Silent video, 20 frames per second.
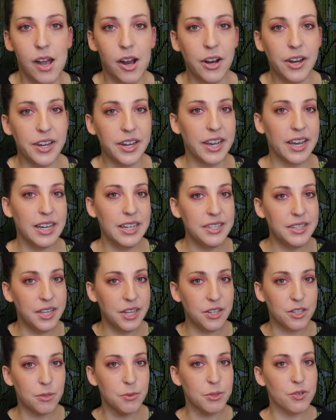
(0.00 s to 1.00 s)
Alright you guys,
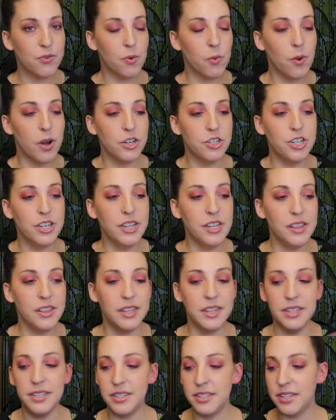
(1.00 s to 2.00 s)
thank you so much for watching
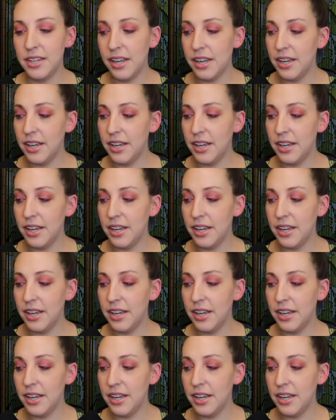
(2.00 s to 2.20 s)
this